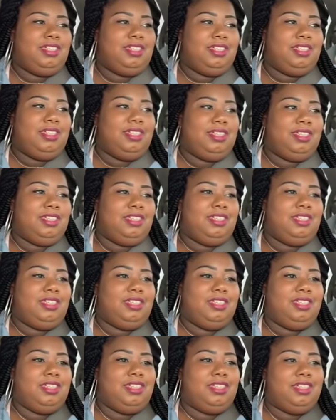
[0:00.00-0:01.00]
I don't know.
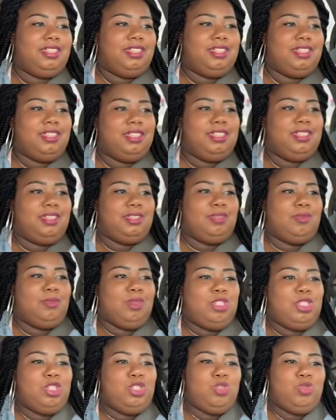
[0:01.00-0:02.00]

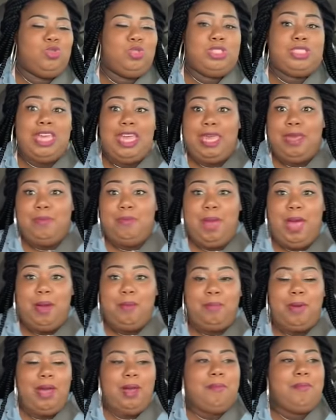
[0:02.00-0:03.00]
What you say
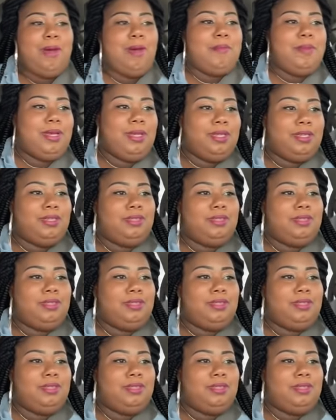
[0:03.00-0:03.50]
about my mama?